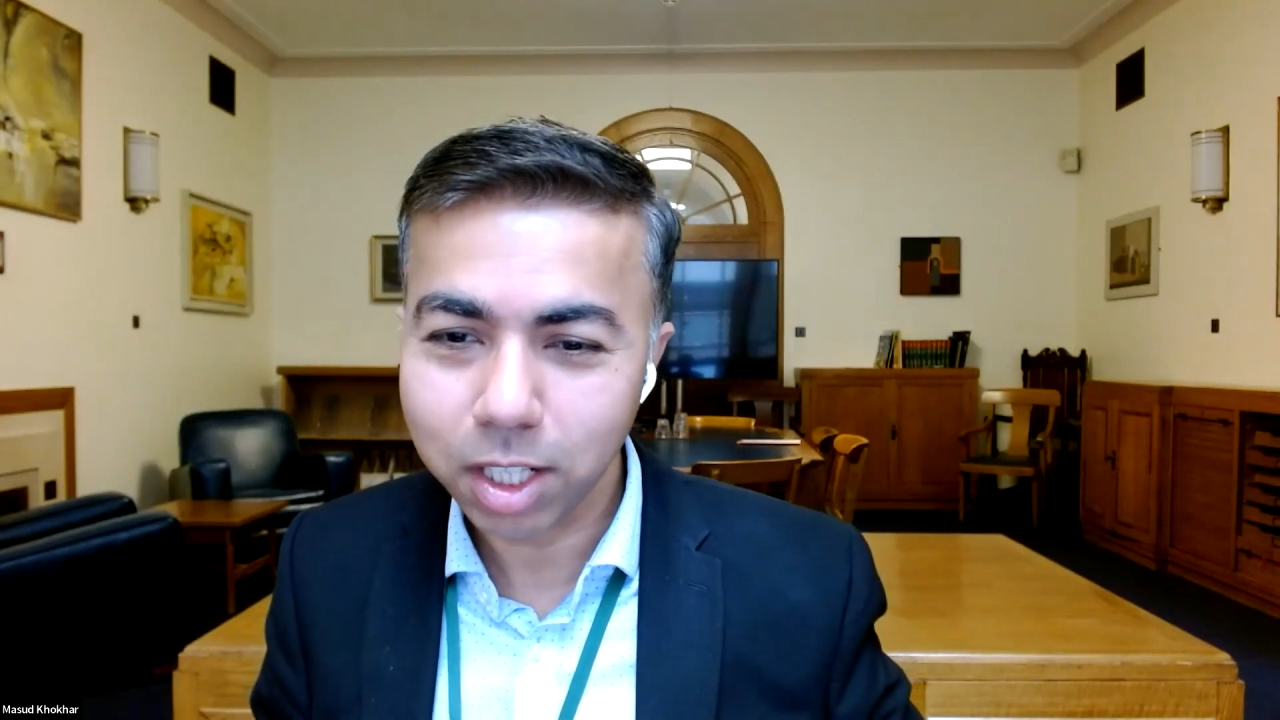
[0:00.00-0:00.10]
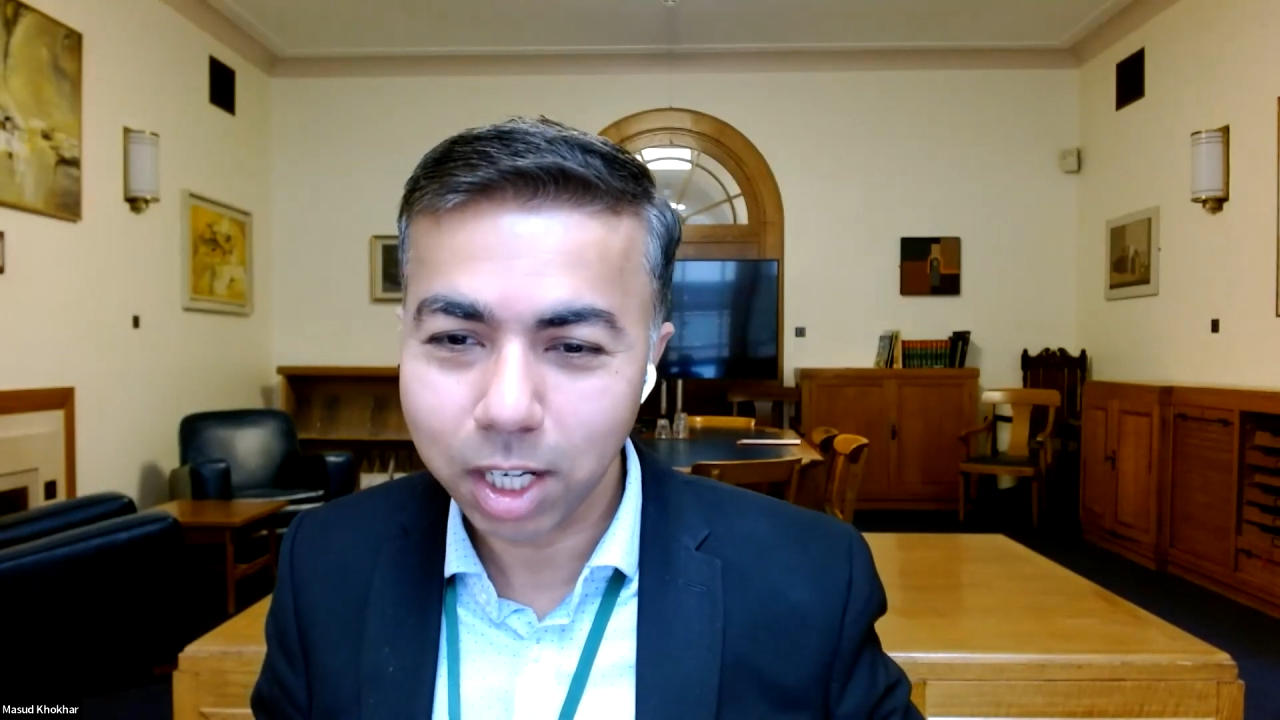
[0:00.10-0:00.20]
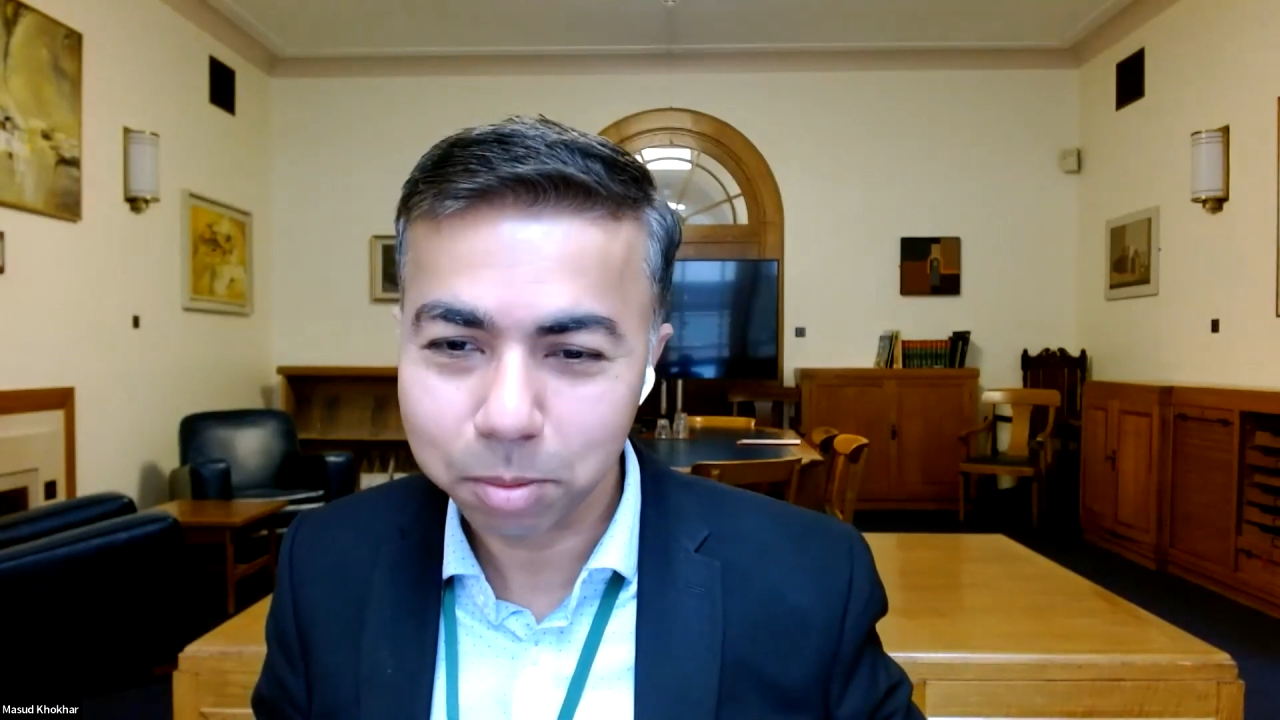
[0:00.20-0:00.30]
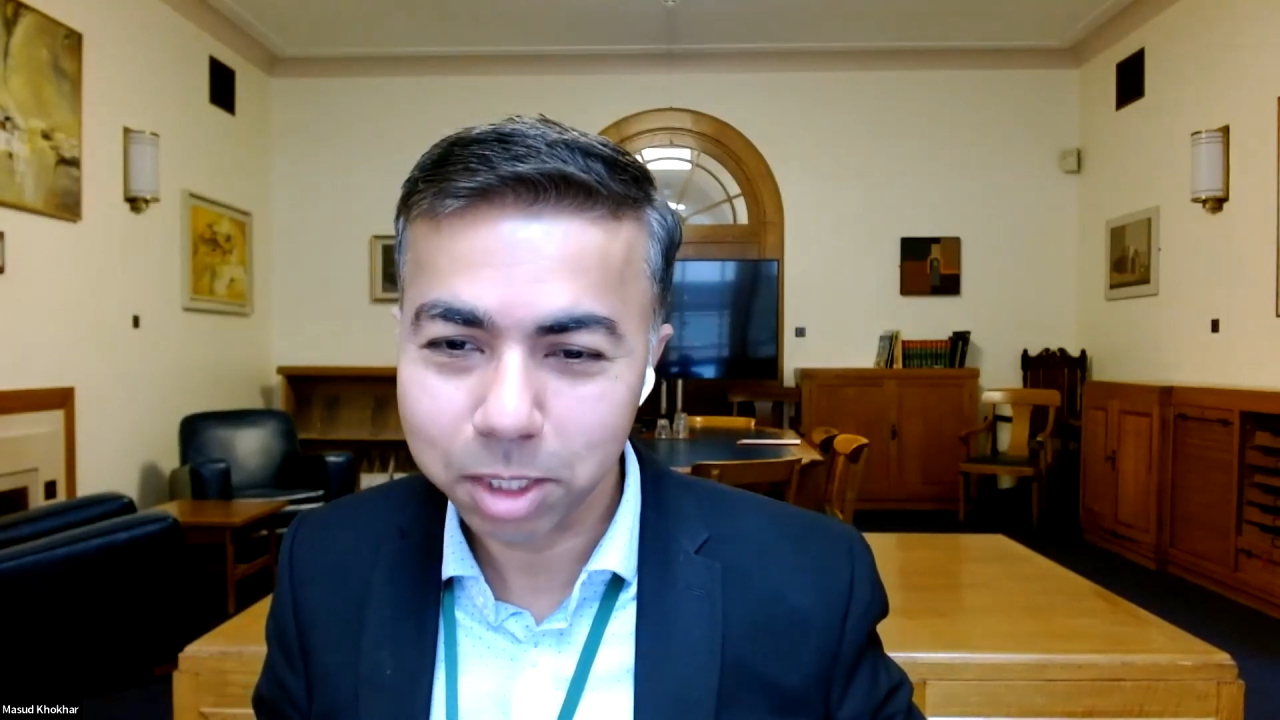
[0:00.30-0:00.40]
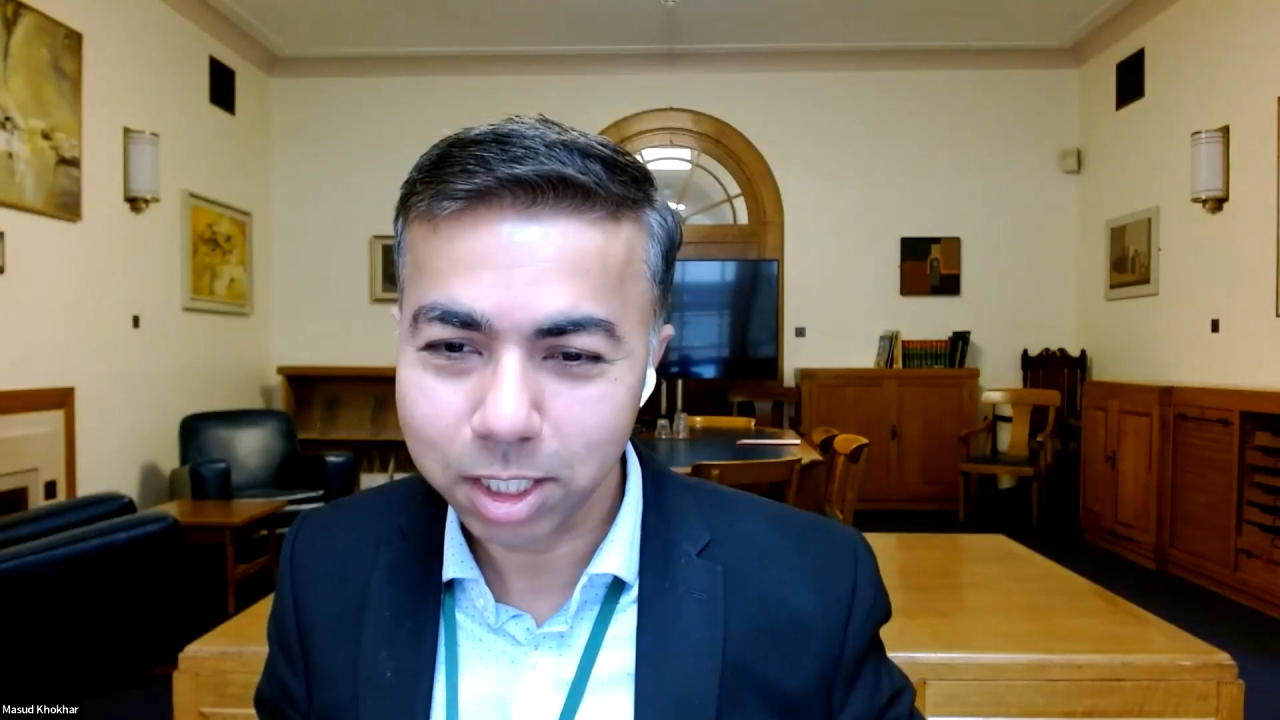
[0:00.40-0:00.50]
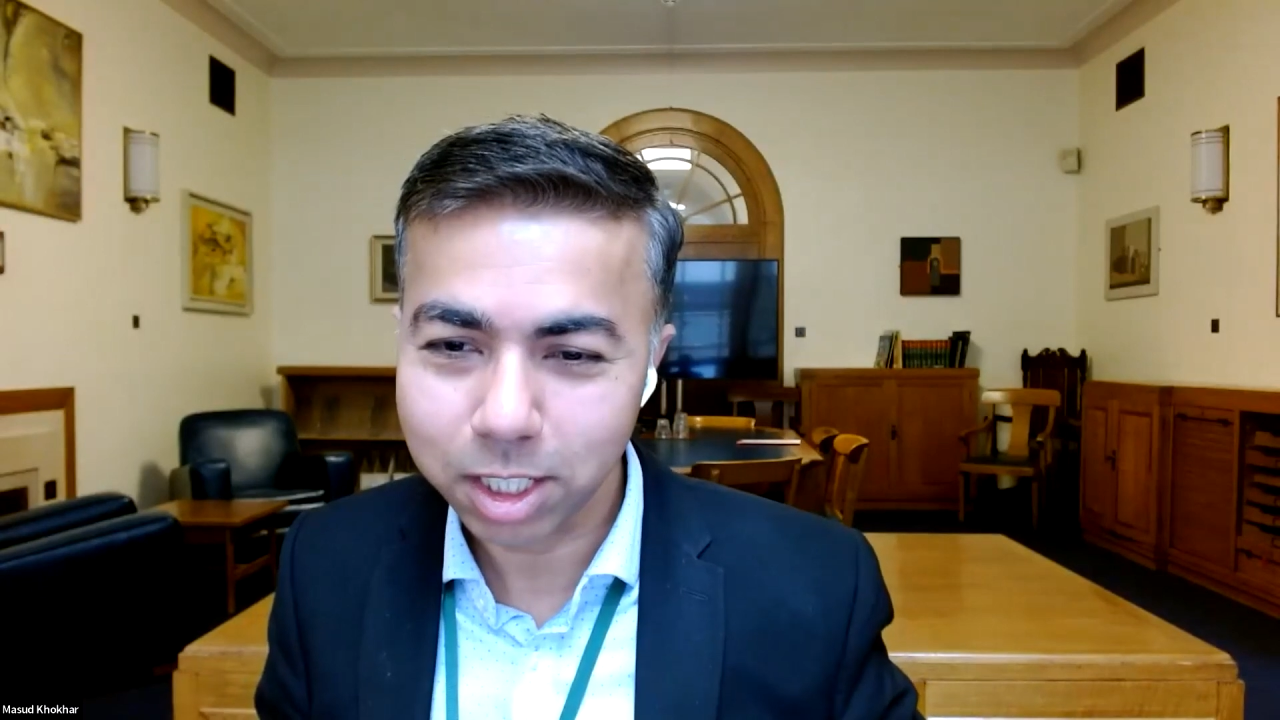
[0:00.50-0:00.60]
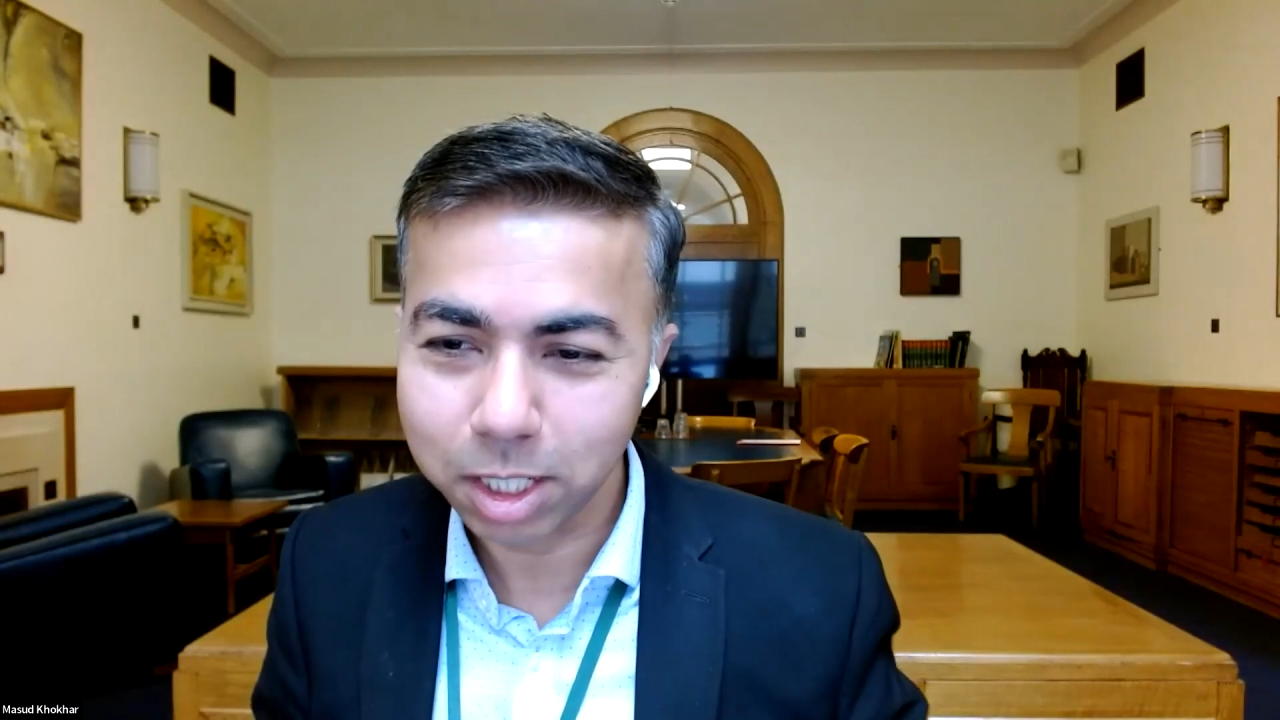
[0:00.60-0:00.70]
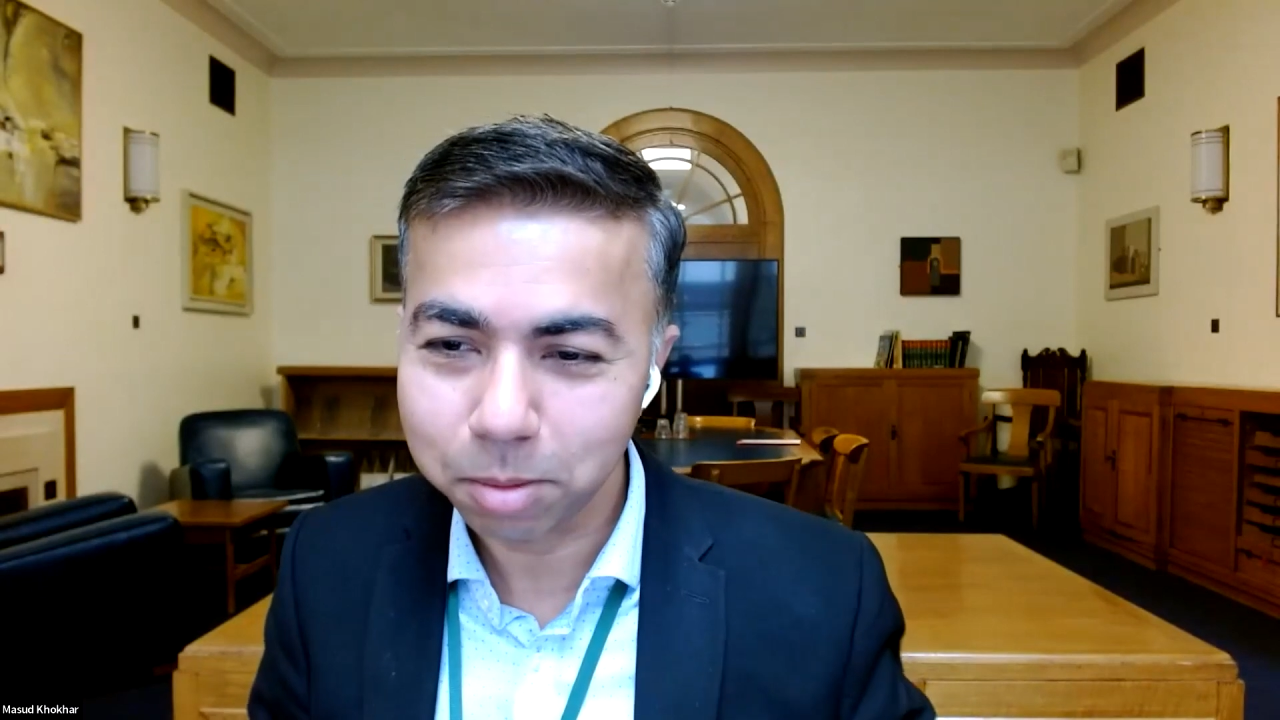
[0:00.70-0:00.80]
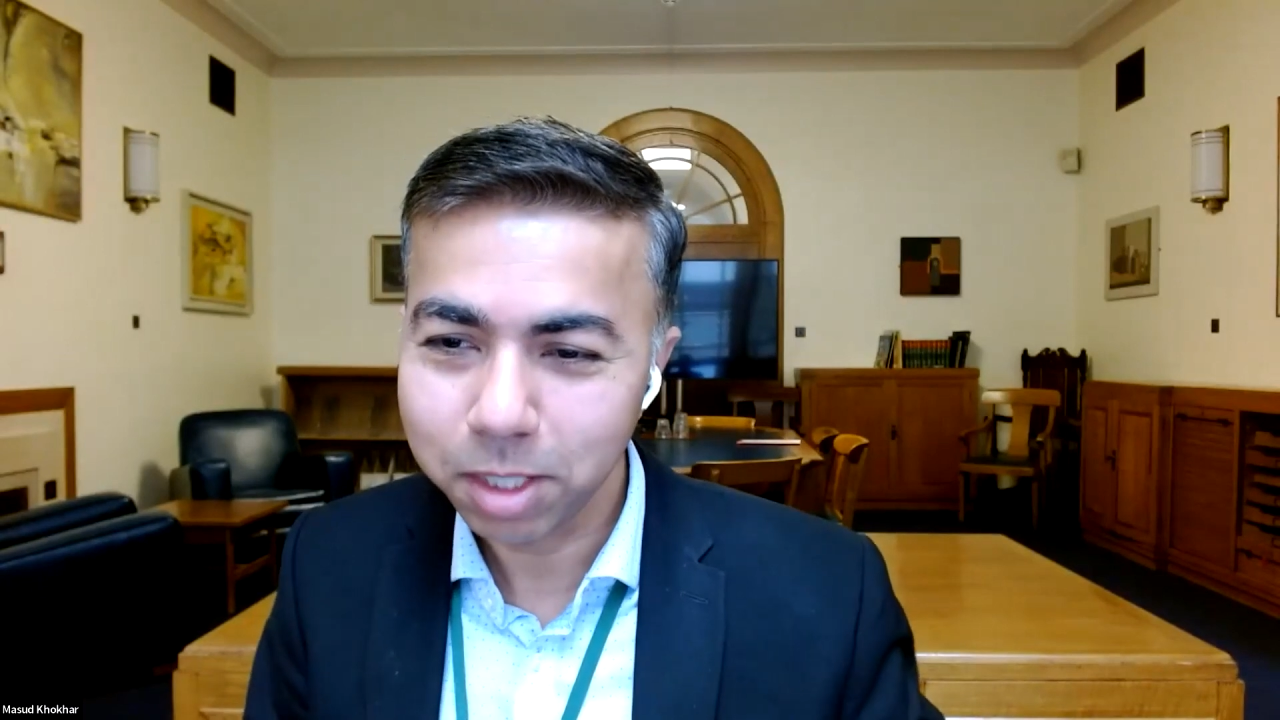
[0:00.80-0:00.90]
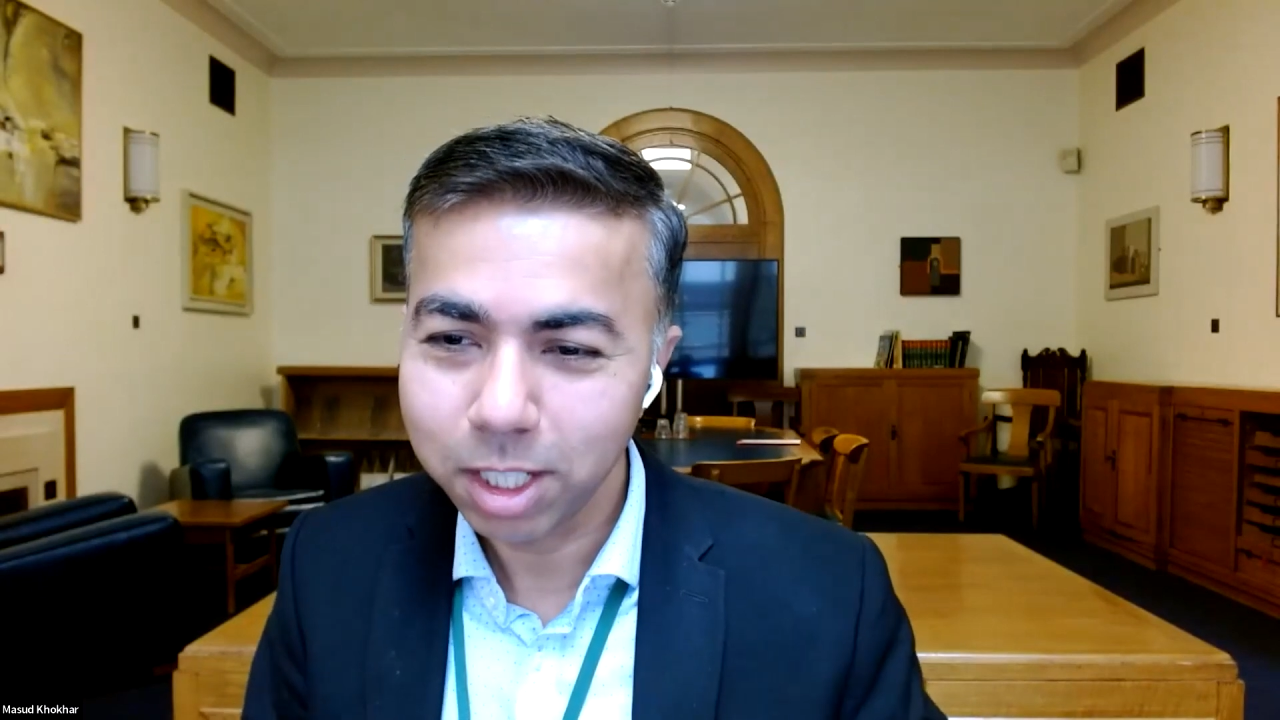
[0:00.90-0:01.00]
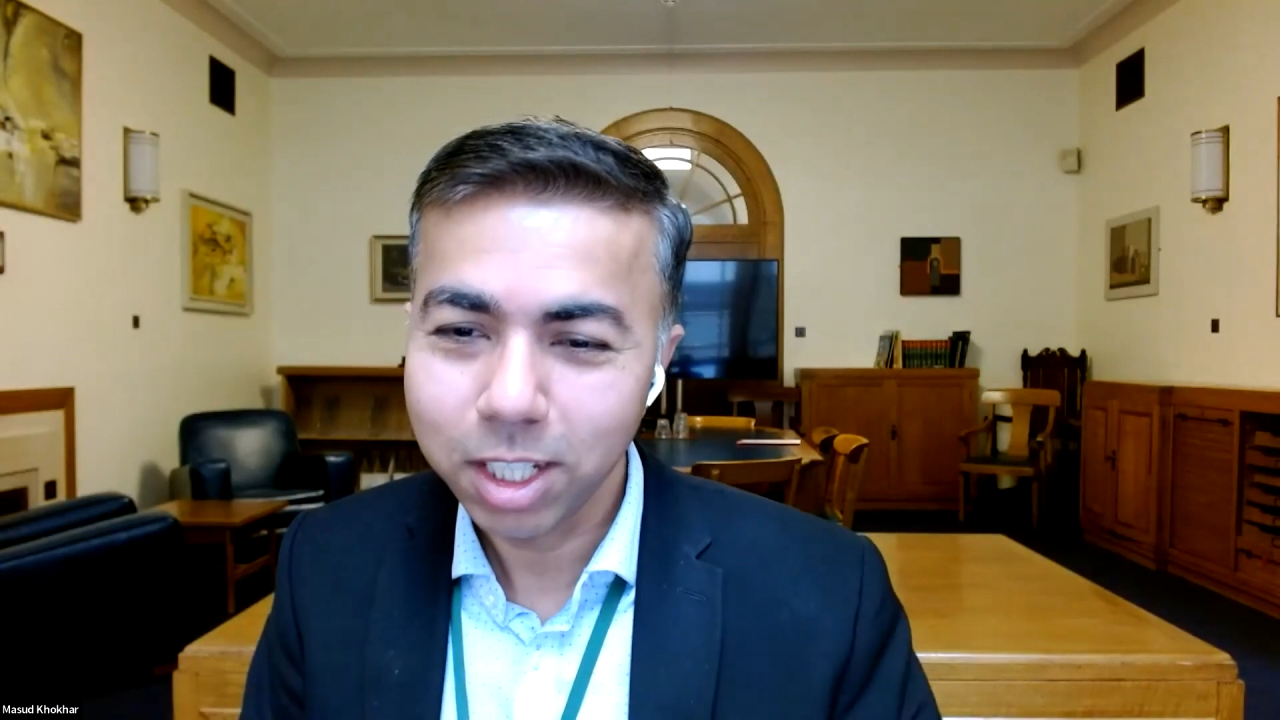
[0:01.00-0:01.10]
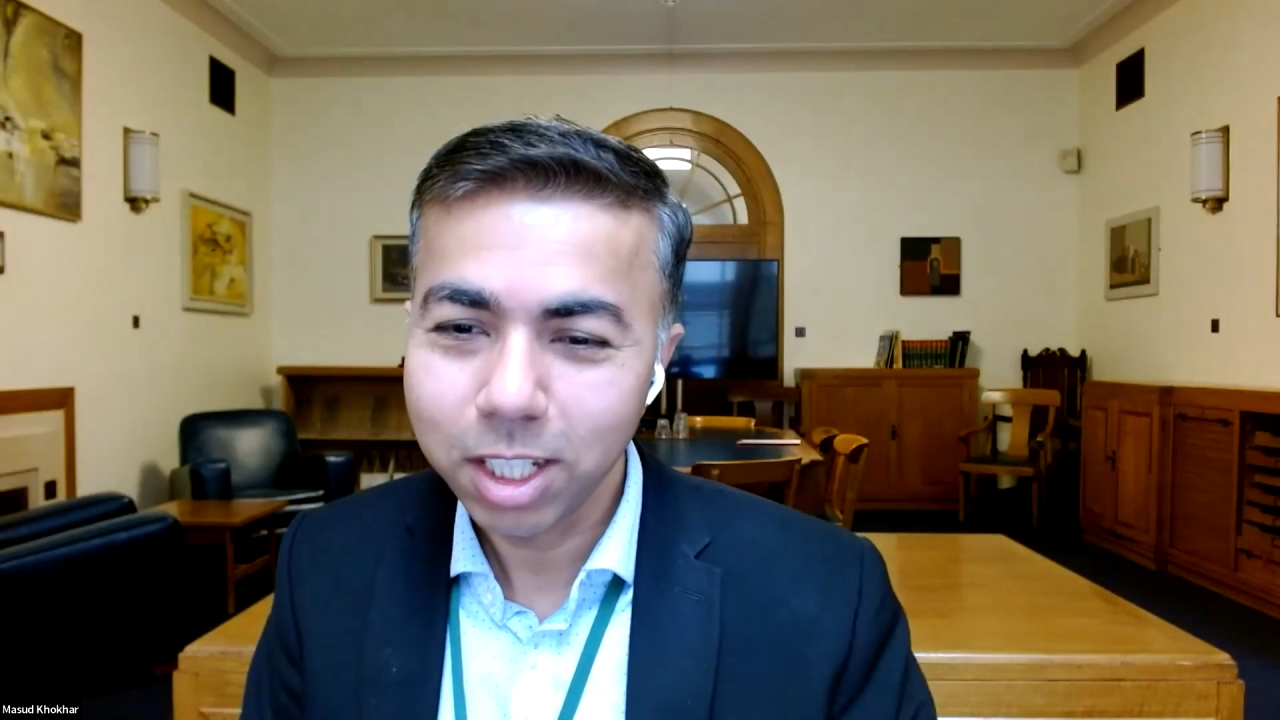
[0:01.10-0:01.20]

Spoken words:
library team